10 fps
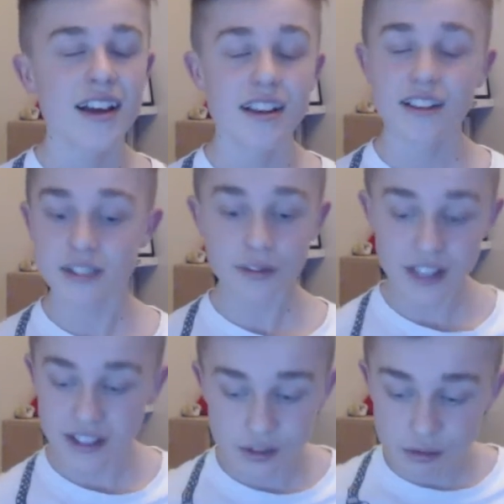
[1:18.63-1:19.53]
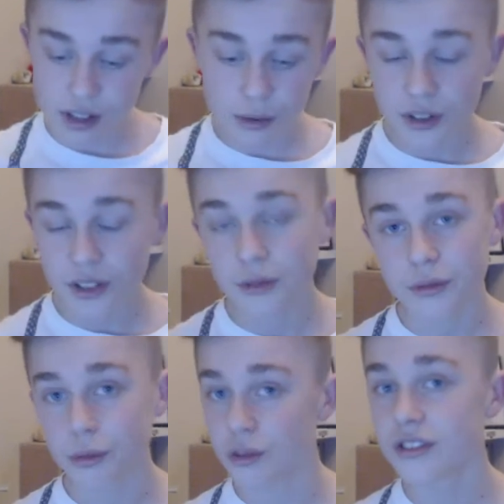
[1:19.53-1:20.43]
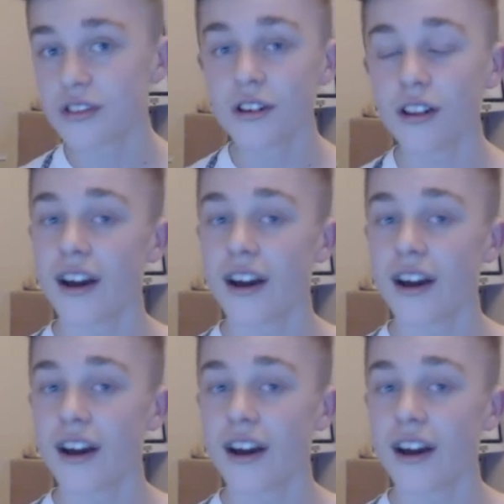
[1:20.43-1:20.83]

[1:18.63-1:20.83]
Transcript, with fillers: because if this is really what you want to do,